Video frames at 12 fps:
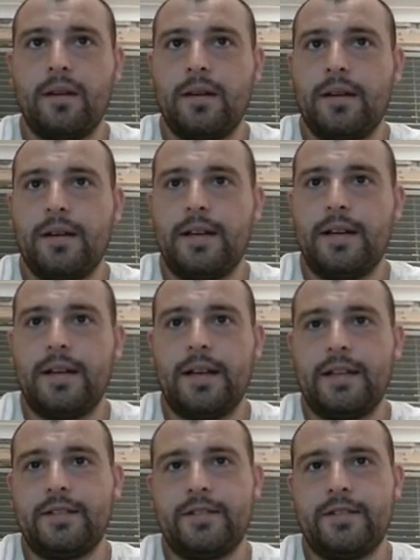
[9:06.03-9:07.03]

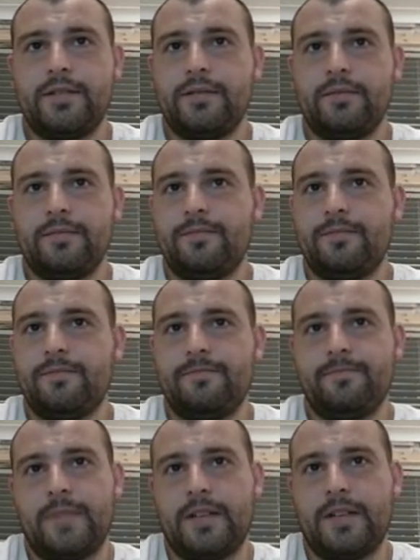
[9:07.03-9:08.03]

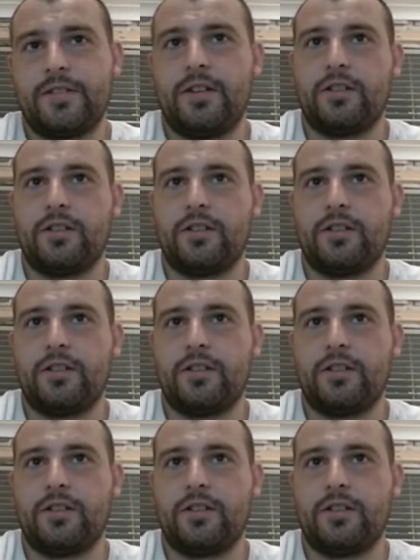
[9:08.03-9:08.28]
It's not